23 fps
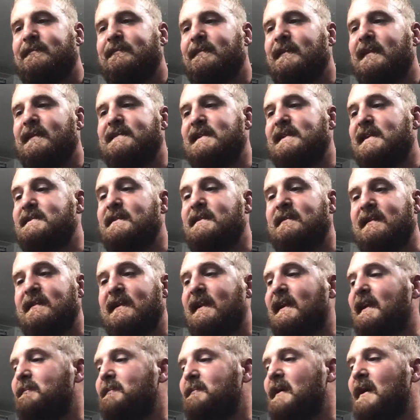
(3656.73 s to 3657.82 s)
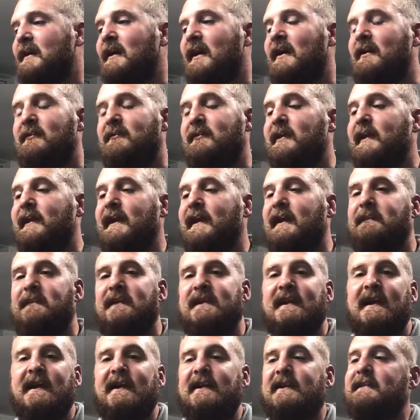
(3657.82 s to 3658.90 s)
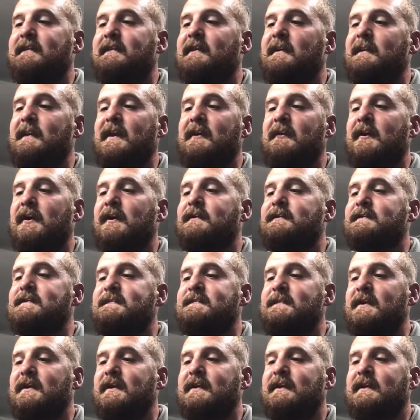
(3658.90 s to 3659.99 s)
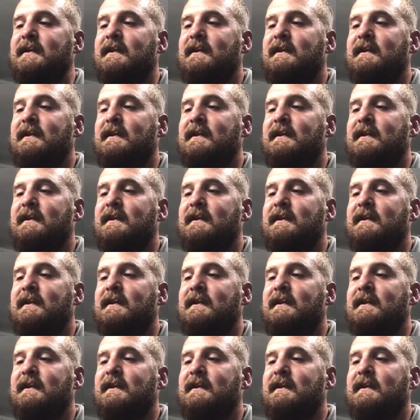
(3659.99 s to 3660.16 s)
It's hard to keep tally. I don't really keep a tally of how many rounds, but